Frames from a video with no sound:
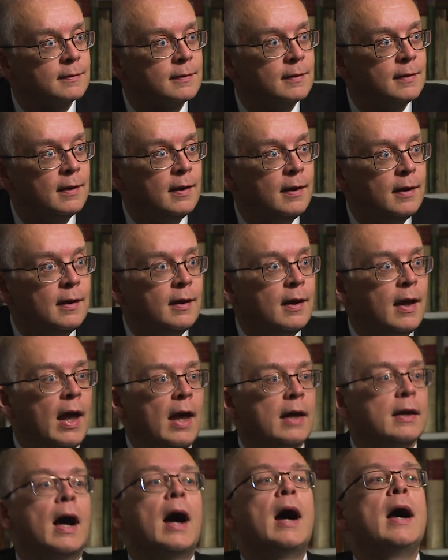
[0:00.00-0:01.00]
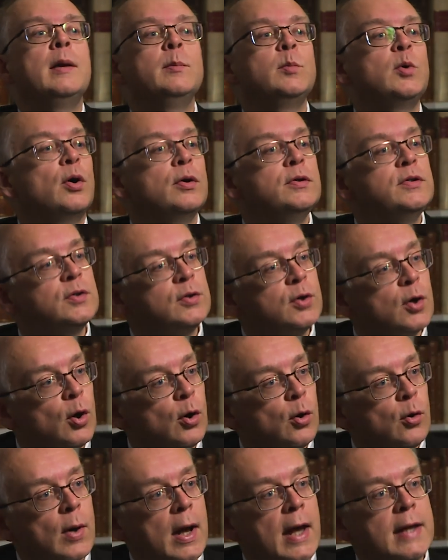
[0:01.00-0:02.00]
Mm and I'm going to
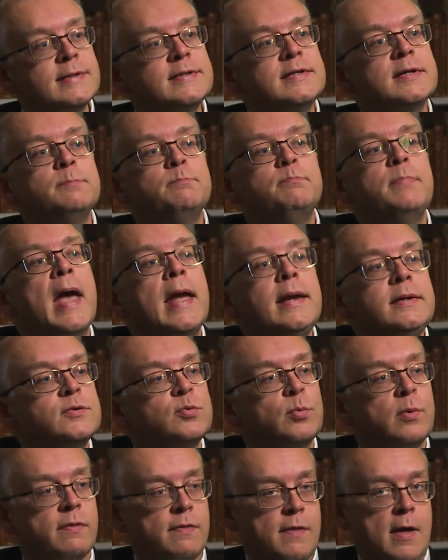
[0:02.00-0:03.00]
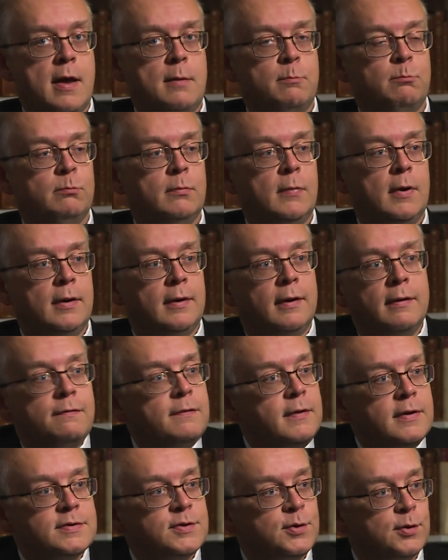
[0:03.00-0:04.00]
go and debate with them in
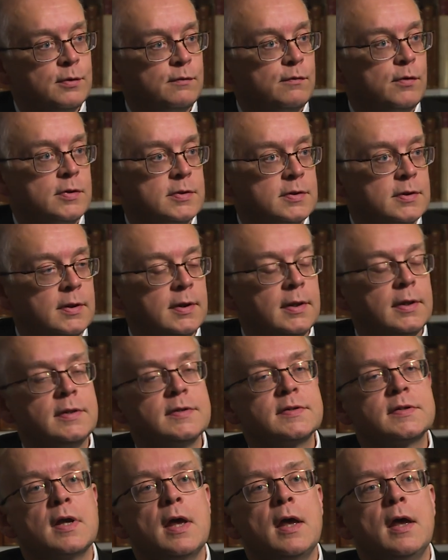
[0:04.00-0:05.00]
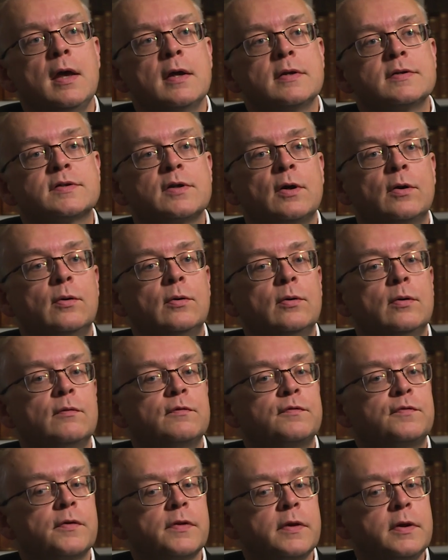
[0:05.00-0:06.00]
these universities. So
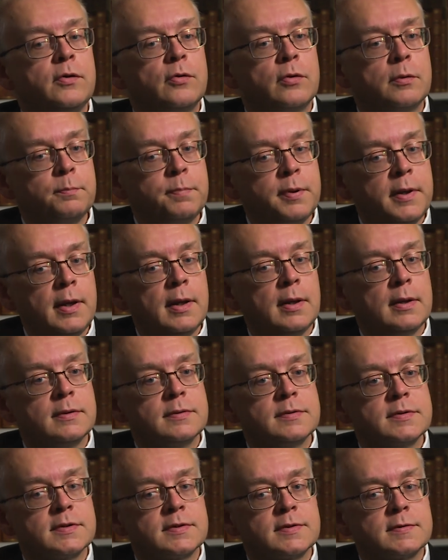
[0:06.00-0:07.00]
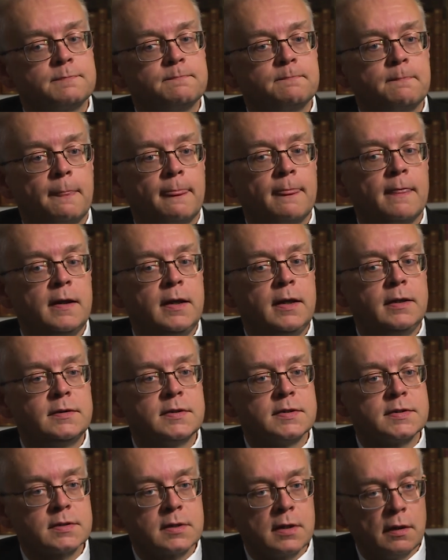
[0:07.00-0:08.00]
for the Europeans, the
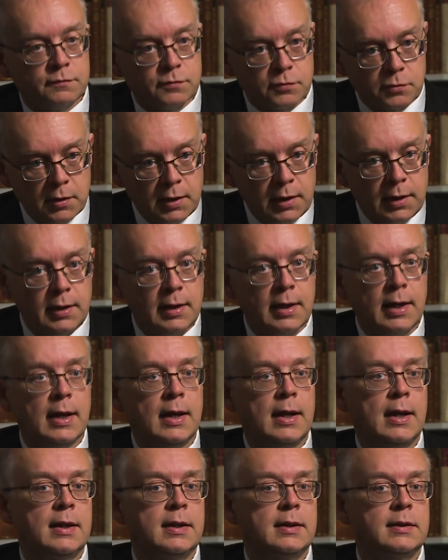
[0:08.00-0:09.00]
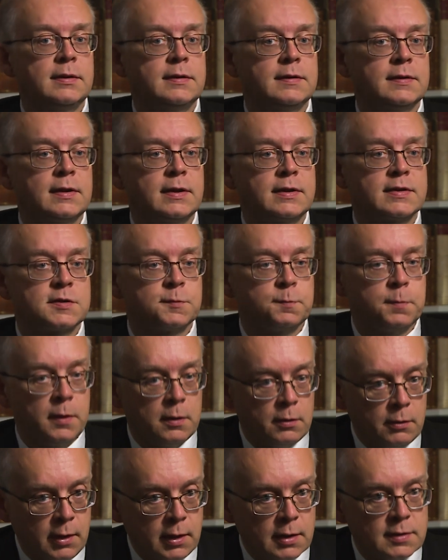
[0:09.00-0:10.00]
discovery and
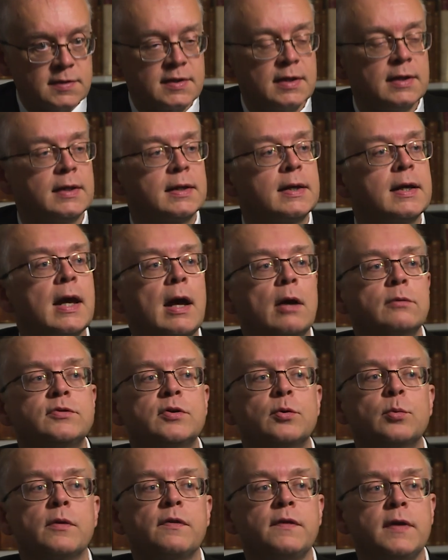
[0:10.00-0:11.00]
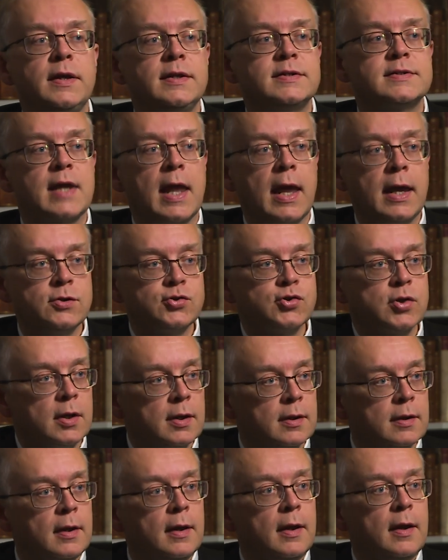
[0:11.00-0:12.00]
experience and encounter with East
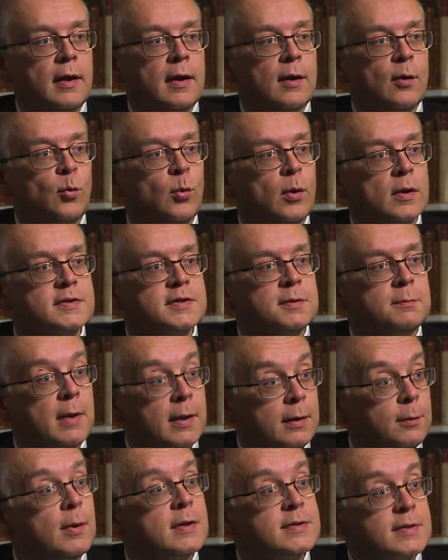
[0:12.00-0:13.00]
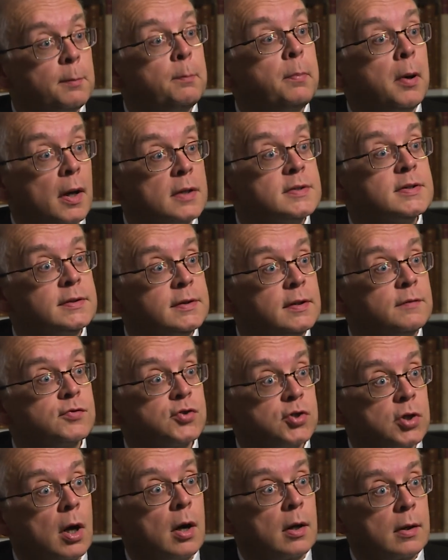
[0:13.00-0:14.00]
Asia was in many ways a positive
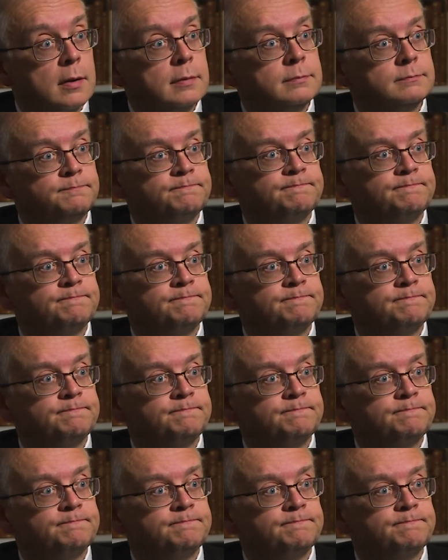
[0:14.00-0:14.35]
shock.